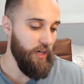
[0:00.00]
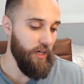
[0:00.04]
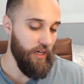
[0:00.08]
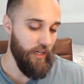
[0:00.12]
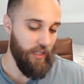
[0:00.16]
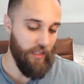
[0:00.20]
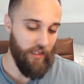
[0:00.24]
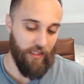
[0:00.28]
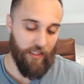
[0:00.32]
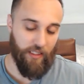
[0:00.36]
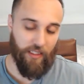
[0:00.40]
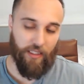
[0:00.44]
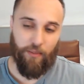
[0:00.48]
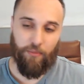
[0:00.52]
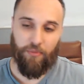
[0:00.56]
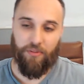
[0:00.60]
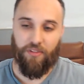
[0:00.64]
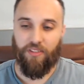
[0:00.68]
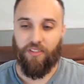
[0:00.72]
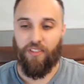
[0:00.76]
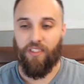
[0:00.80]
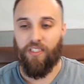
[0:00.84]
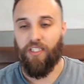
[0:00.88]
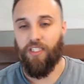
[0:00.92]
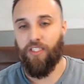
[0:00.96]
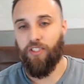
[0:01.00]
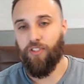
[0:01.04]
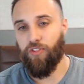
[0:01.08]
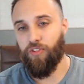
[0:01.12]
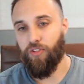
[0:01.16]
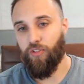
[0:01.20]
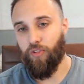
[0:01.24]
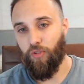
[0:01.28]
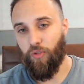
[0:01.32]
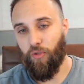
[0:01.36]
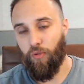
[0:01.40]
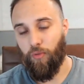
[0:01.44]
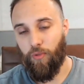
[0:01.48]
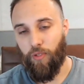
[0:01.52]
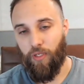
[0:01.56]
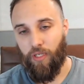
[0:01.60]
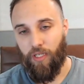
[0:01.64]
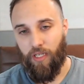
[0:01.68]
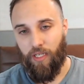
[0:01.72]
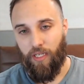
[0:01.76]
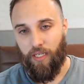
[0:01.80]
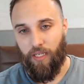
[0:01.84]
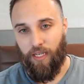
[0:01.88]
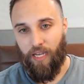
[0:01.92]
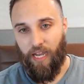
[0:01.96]
clips, into
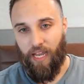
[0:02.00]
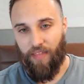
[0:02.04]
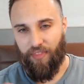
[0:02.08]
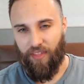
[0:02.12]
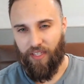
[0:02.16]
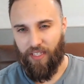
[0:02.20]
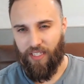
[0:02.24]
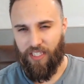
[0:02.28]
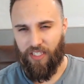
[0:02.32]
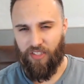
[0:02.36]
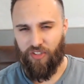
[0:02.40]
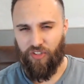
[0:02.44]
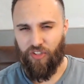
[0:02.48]
I think he's